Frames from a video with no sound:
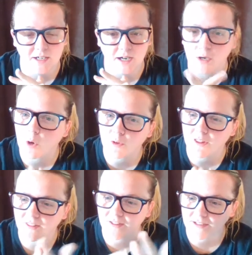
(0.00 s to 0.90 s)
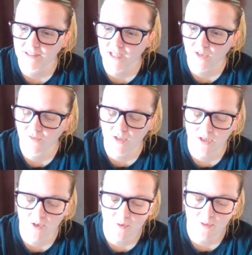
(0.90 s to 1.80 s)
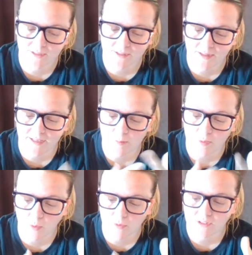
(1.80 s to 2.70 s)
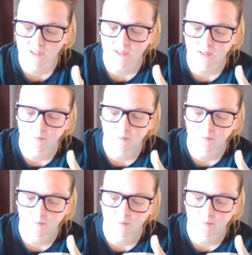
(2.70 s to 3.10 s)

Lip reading: I know that this tag video is late posting.